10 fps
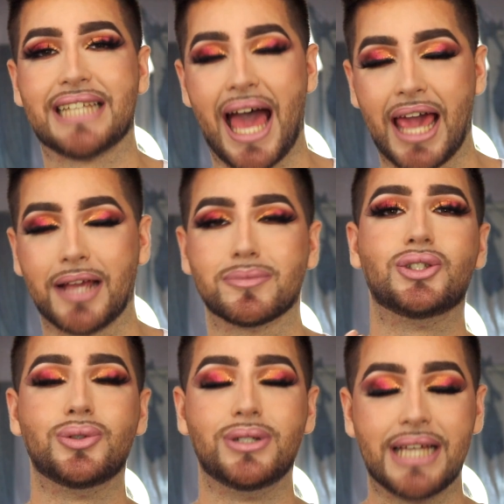time
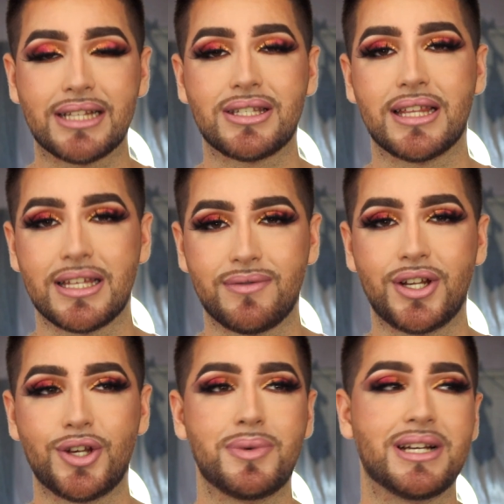to get to this
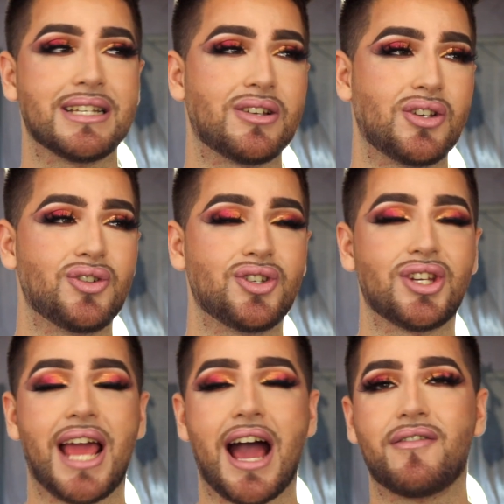video because I
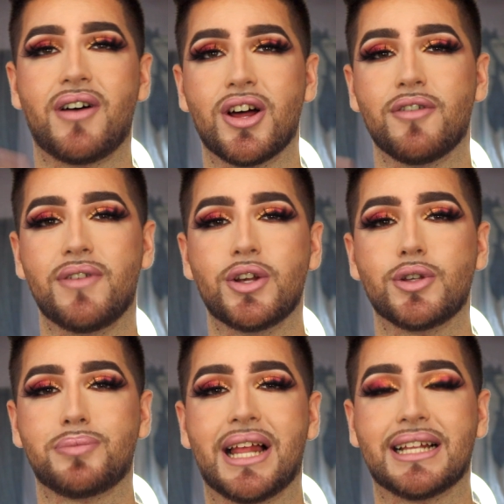usually have other
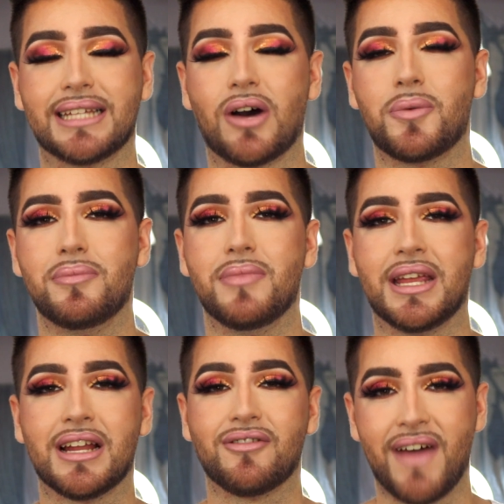videos planned out
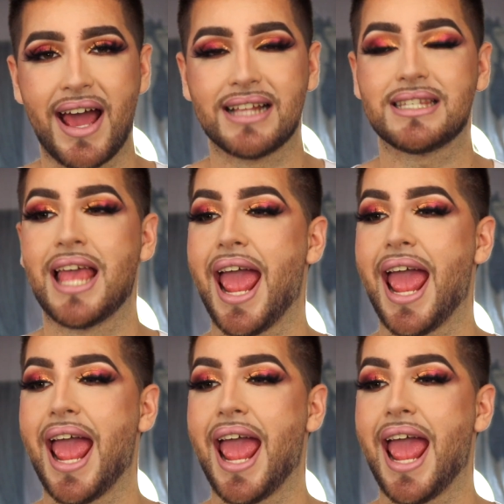in advance